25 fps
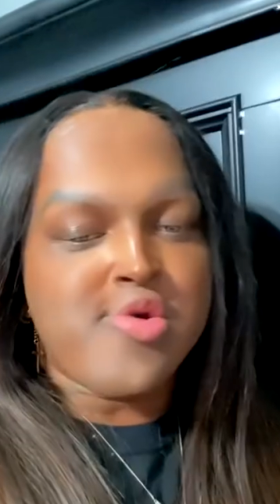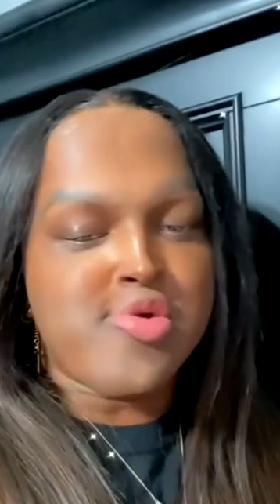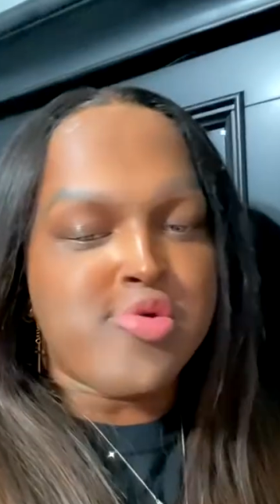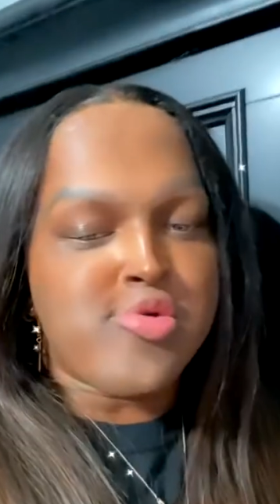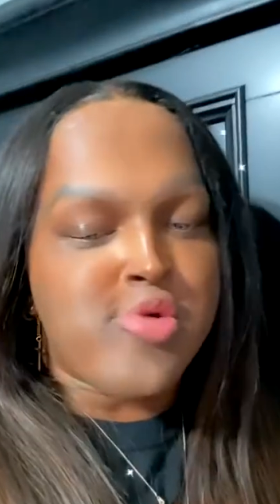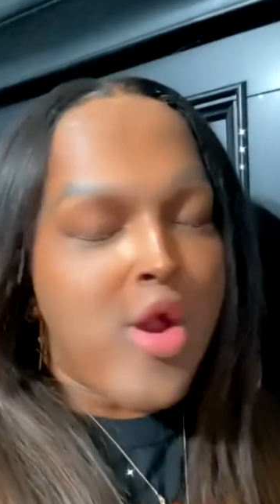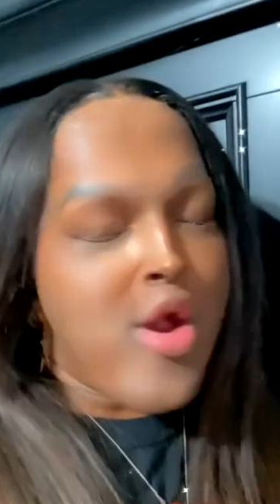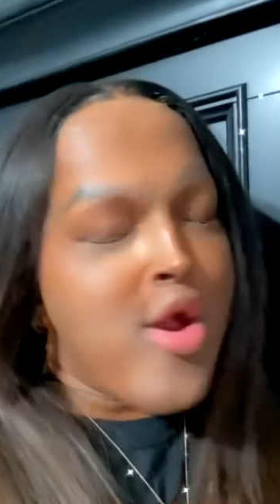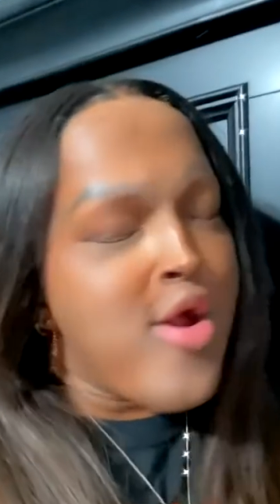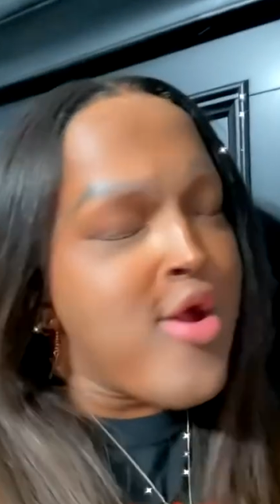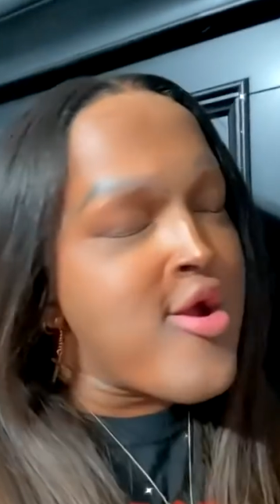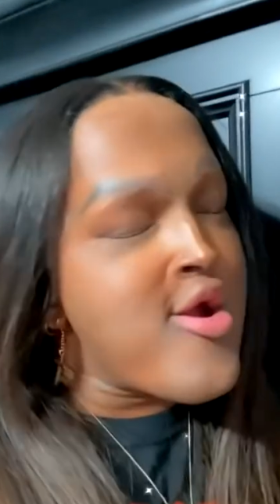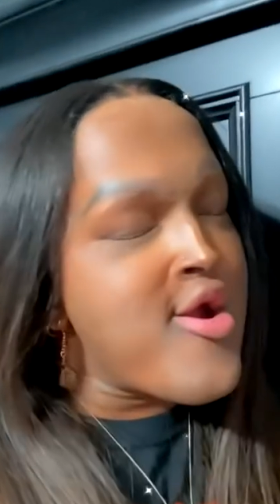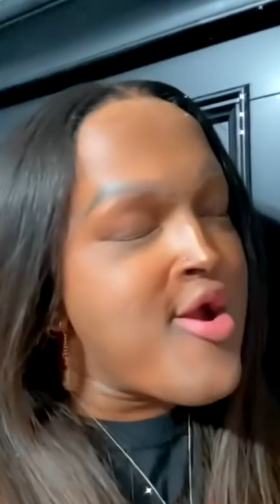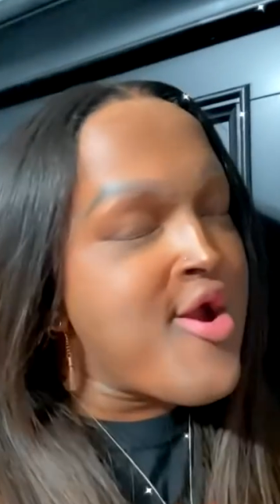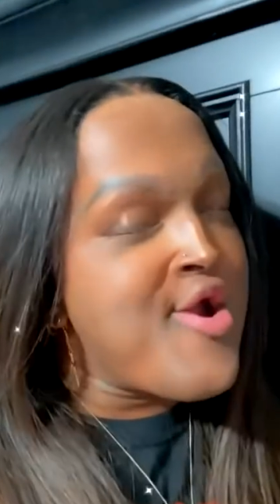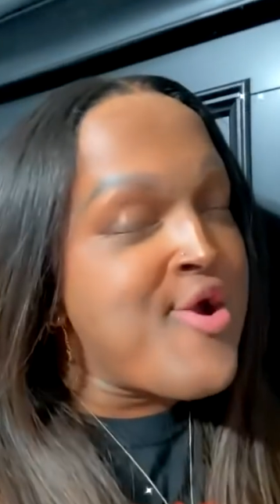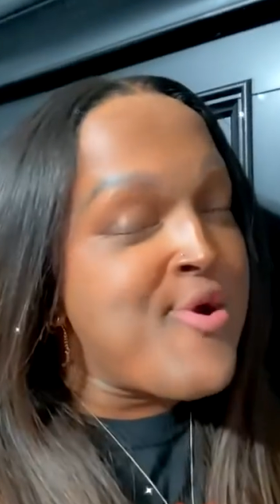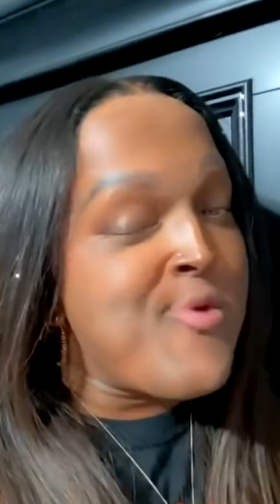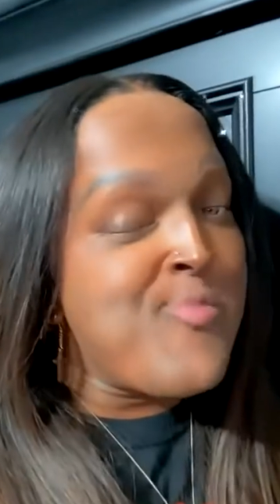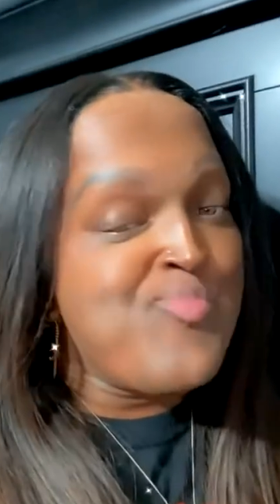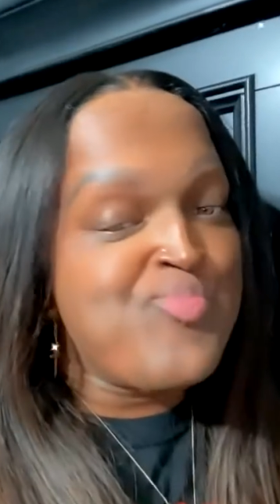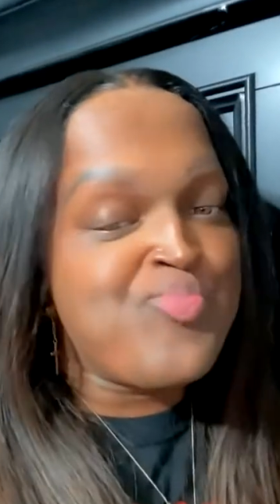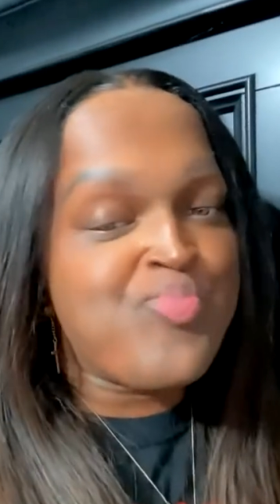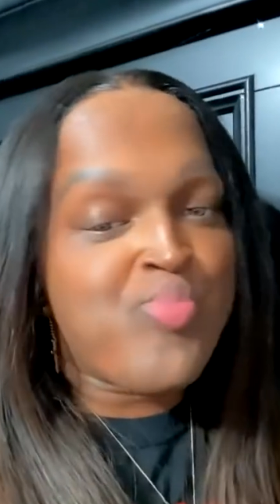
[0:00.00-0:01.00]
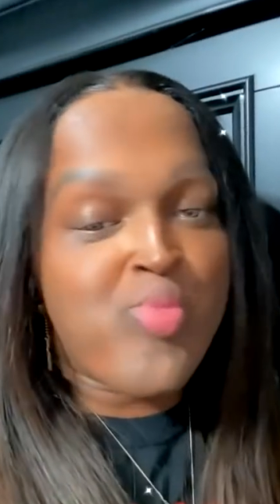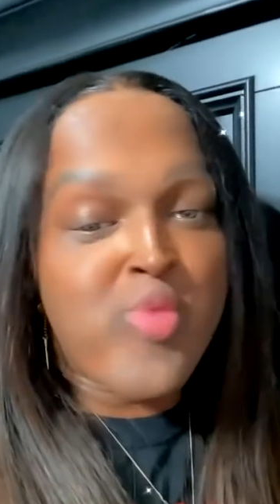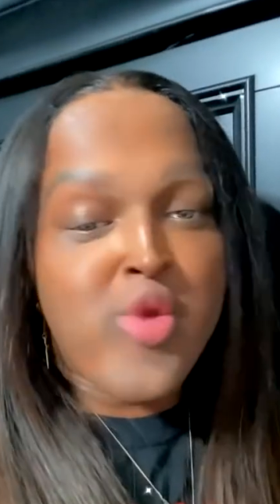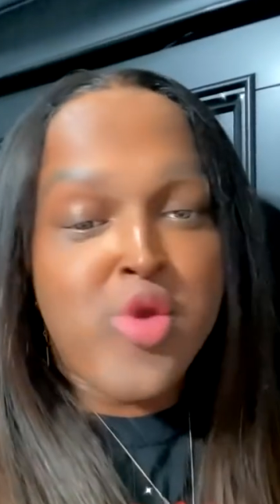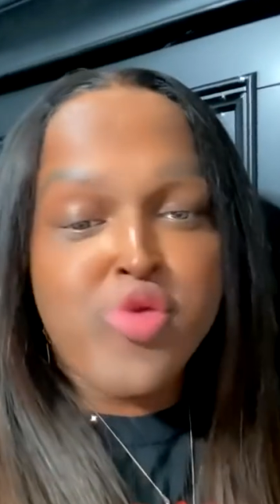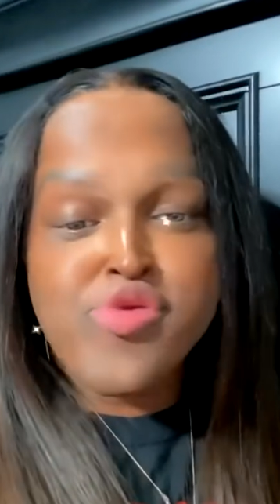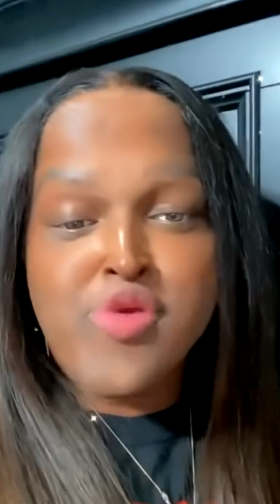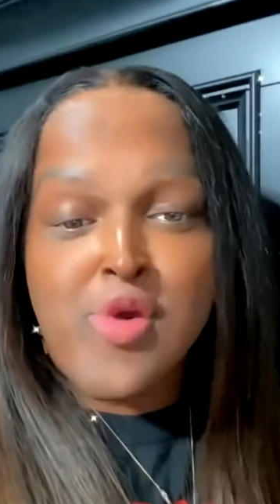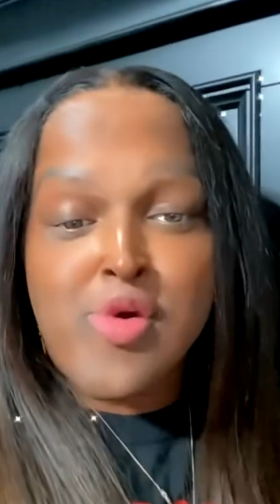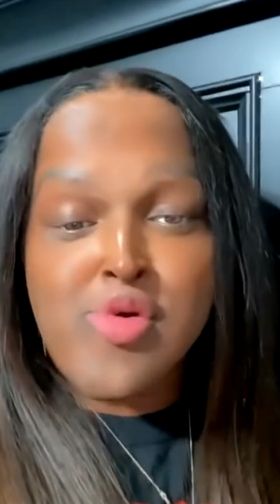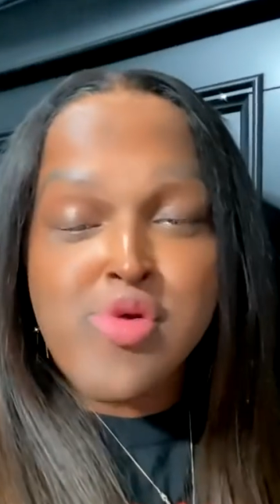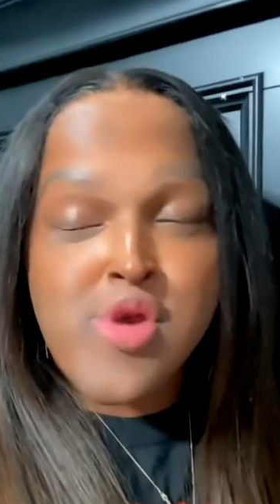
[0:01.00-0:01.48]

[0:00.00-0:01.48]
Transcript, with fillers: Girl, so